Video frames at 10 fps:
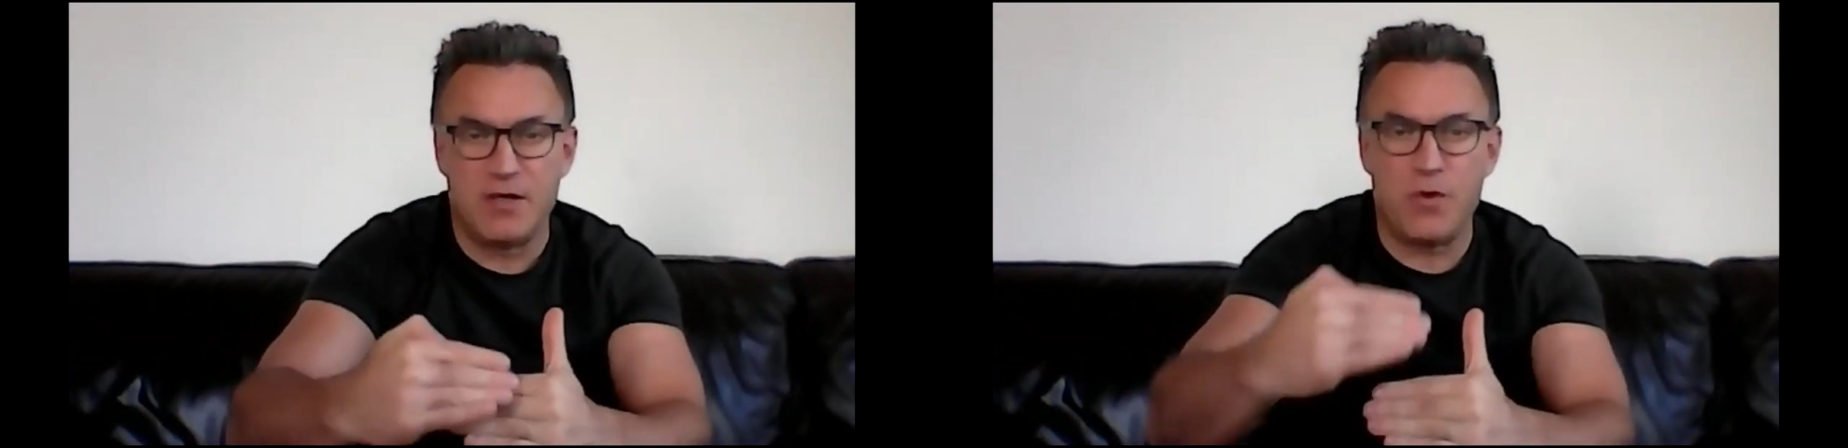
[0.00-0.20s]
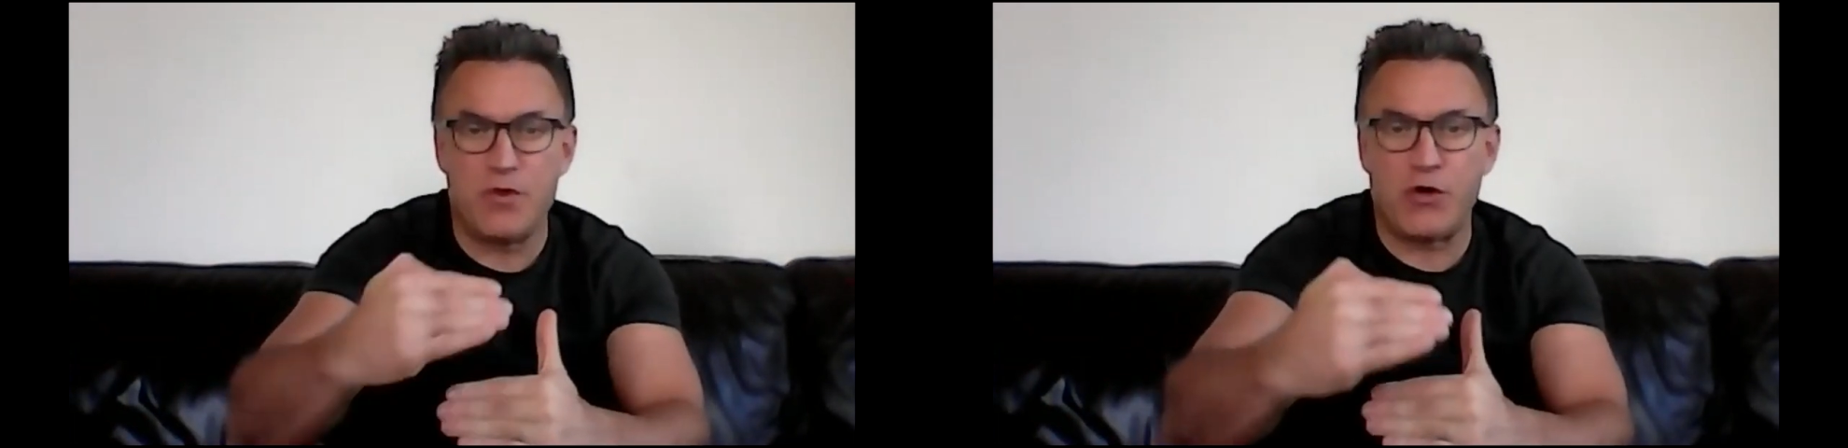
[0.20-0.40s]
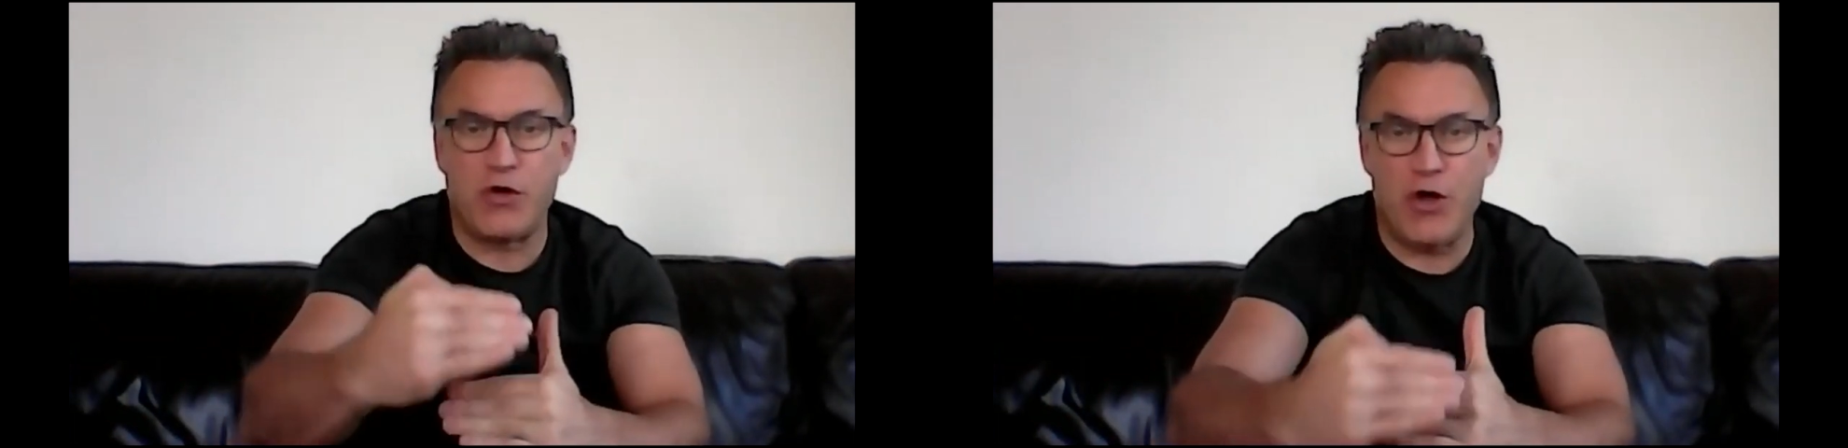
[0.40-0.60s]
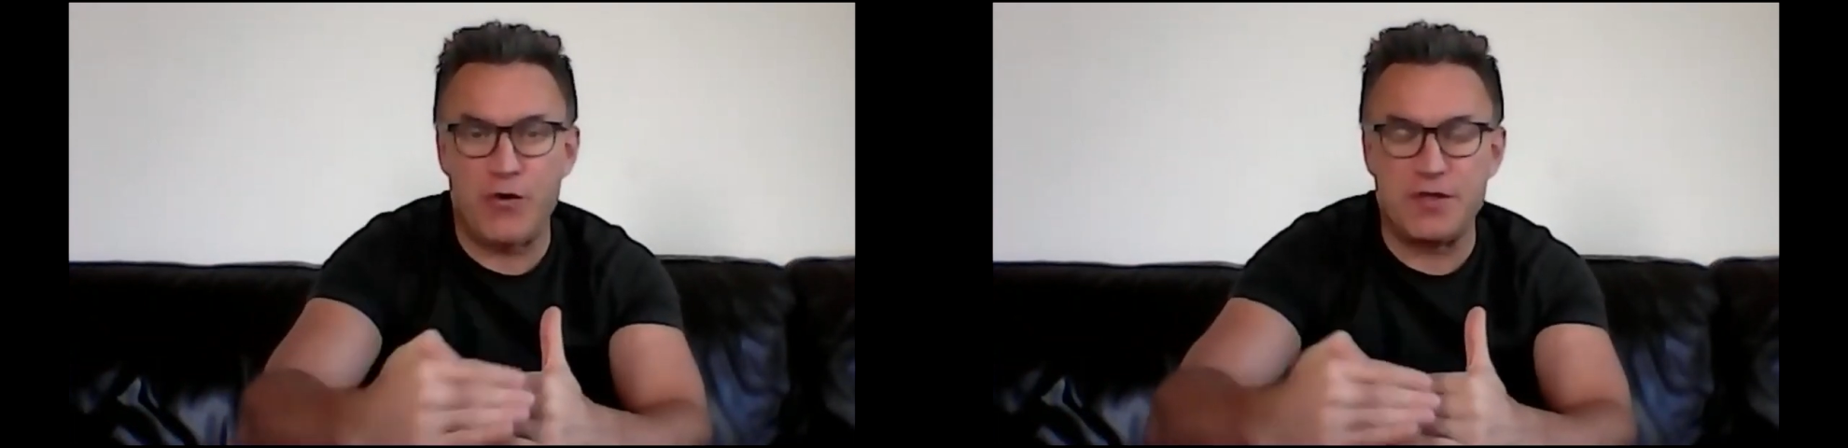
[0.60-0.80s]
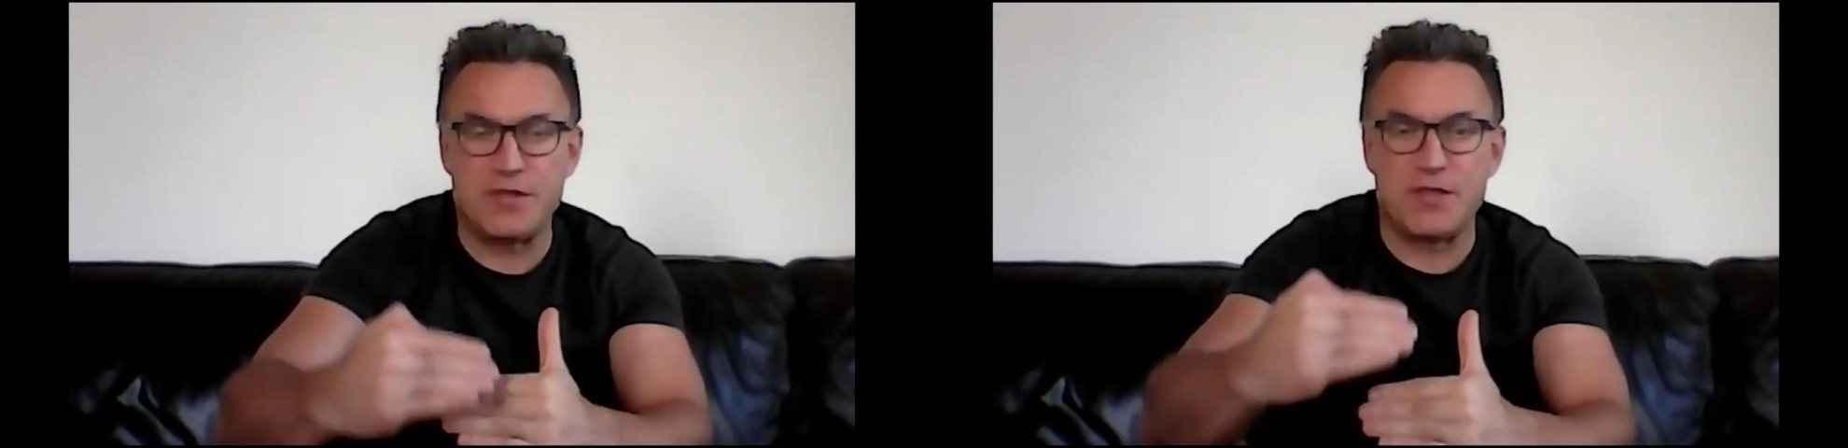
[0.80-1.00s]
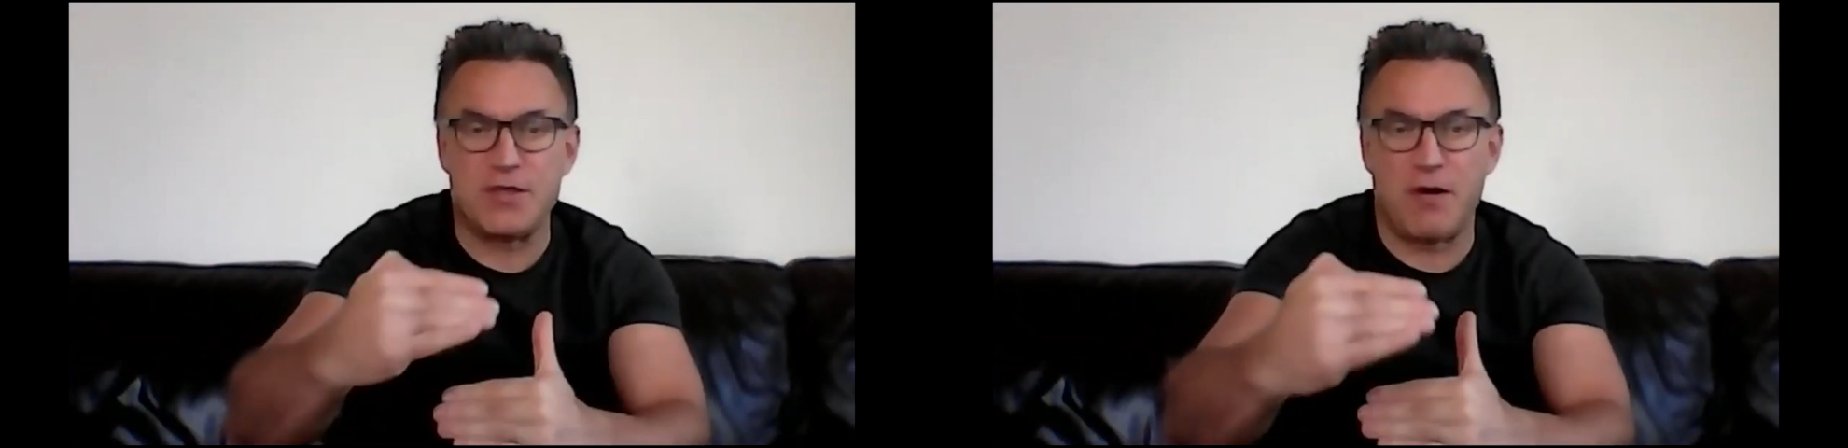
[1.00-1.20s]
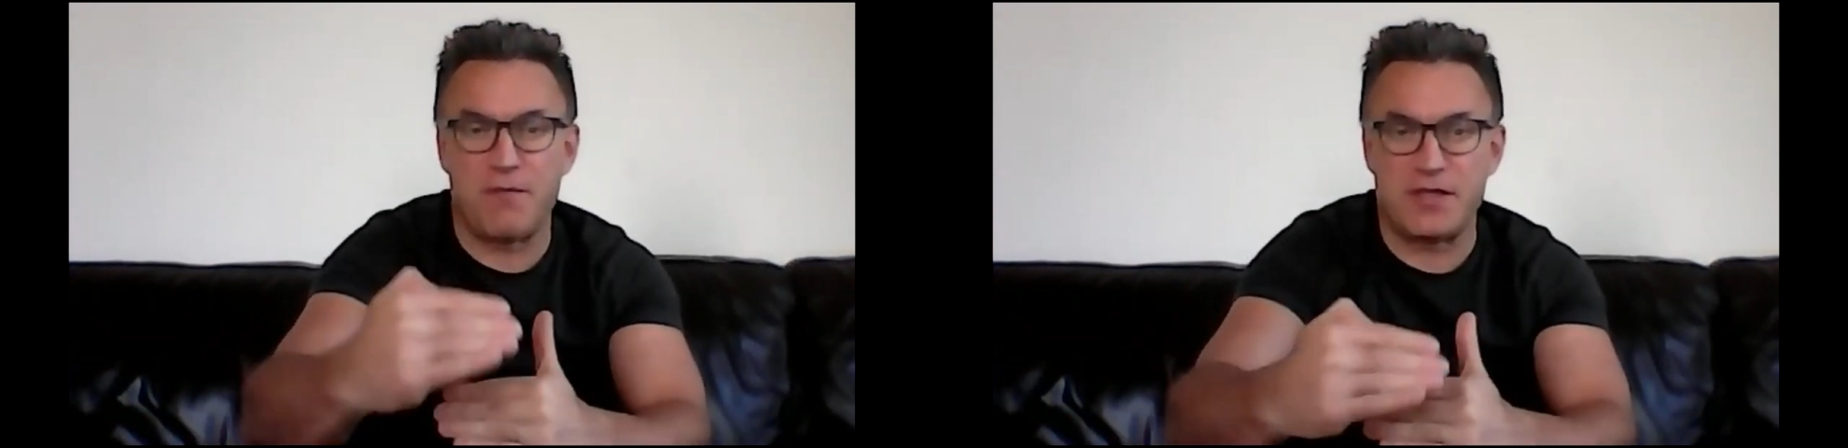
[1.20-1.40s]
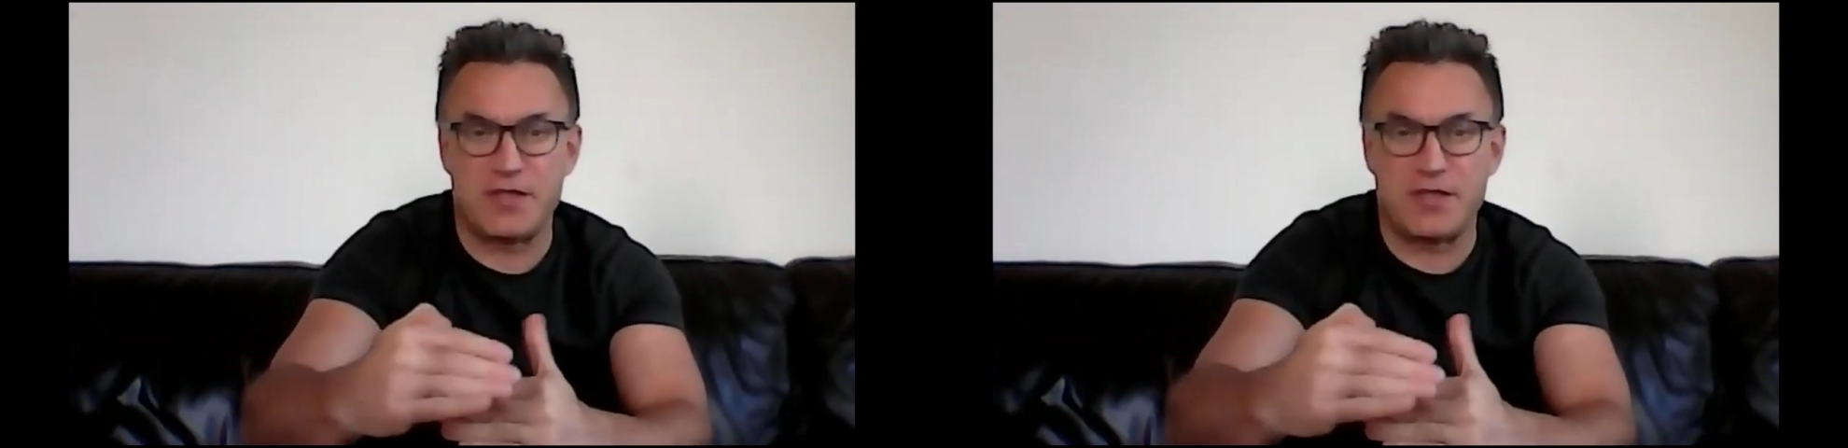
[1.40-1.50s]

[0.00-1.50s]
with occurrences of the